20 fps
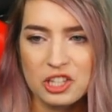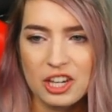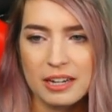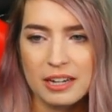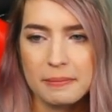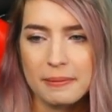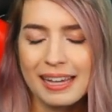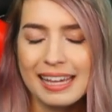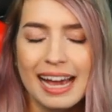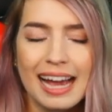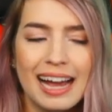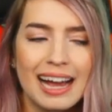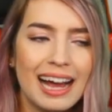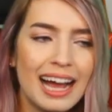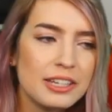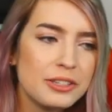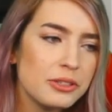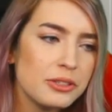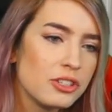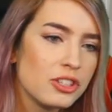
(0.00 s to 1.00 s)
Yeah, I
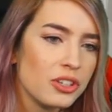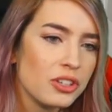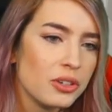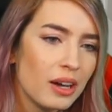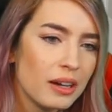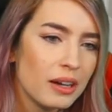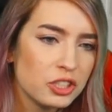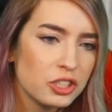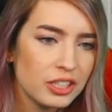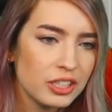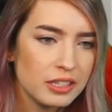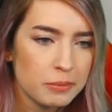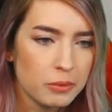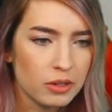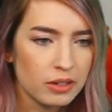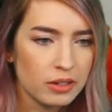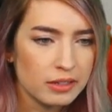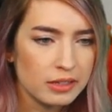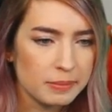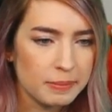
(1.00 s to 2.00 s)
do too. I wish I did more
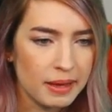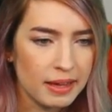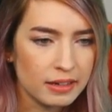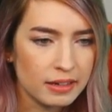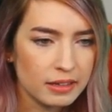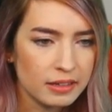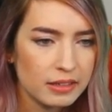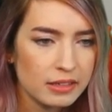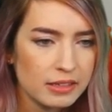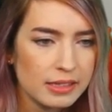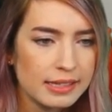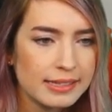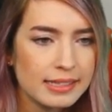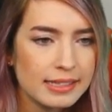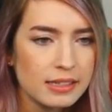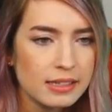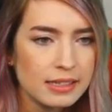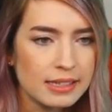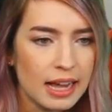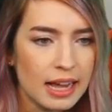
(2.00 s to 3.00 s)
on his banner. It's
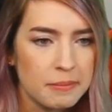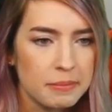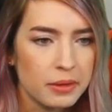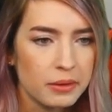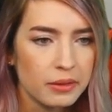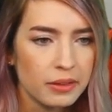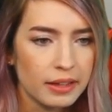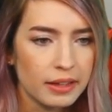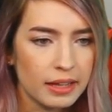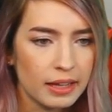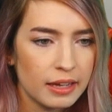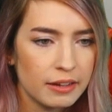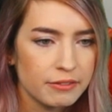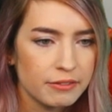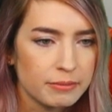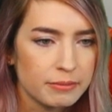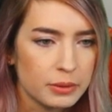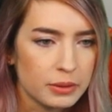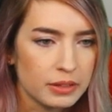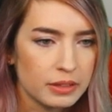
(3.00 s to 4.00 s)
still time though. Like, I have
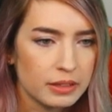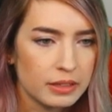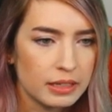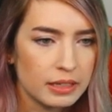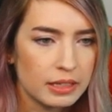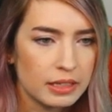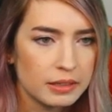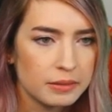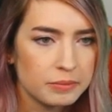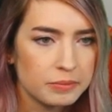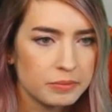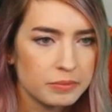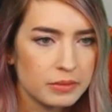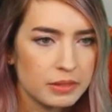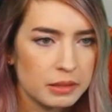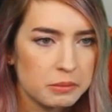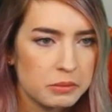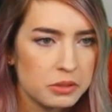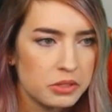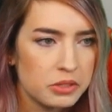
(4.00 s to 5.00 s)
more
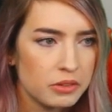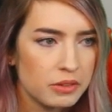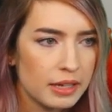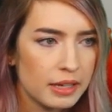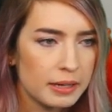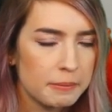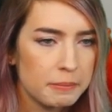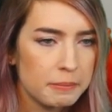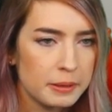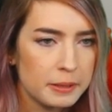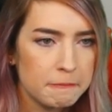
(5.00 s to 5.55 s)
time to do that, but